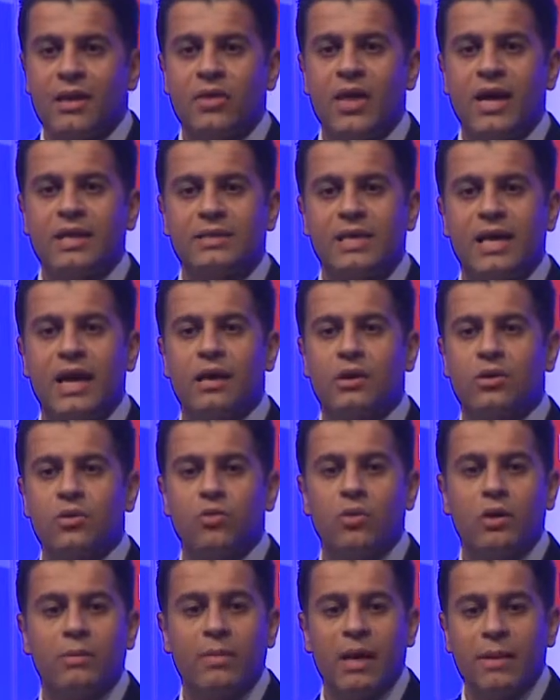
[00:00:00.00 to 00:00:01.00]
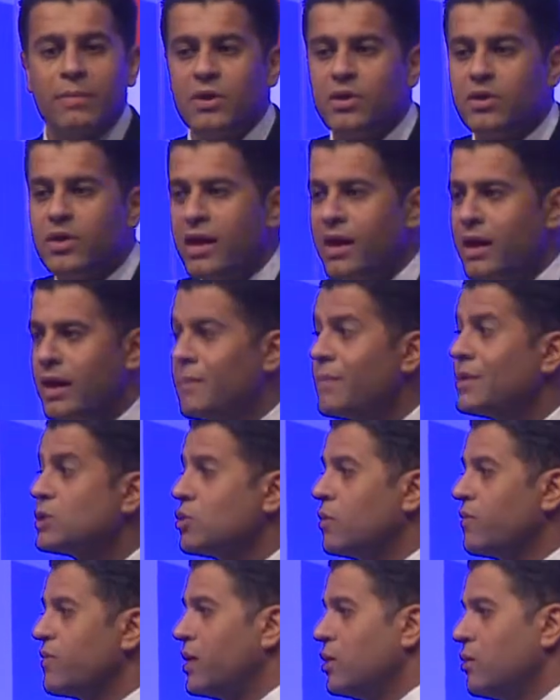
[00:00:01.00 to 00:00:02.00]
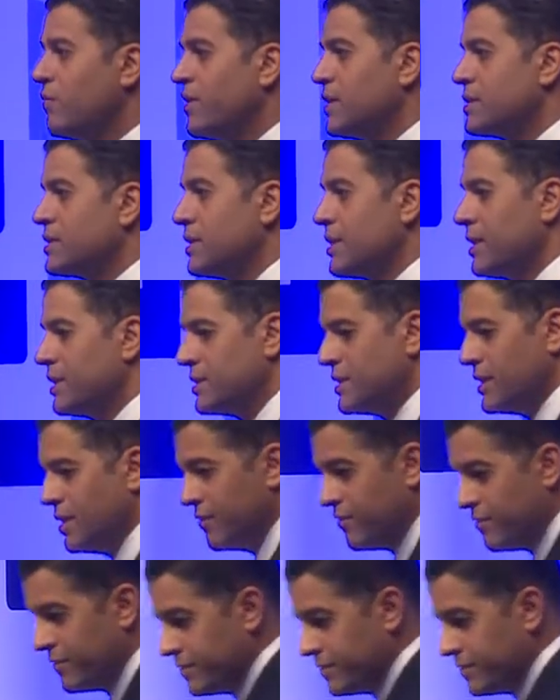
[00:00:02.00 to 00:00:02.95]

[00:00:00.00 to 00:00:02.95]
that can ruin maybe the image of the university itself.